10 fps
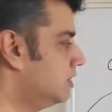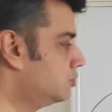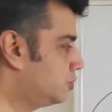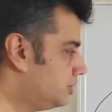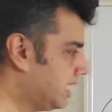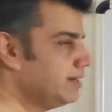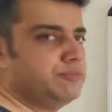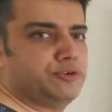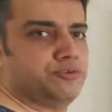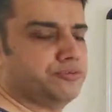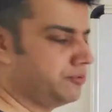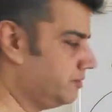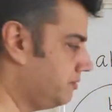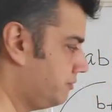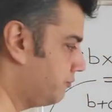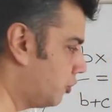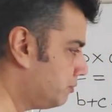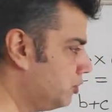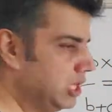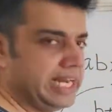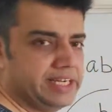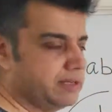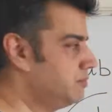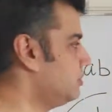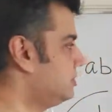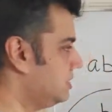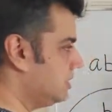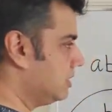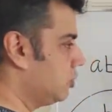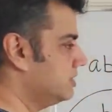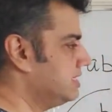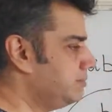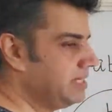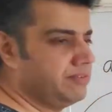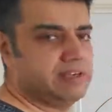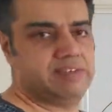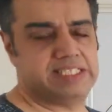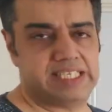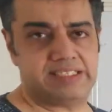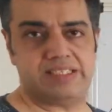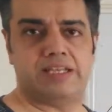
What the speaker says: So time to formulate, because this is the concept that we have discussed.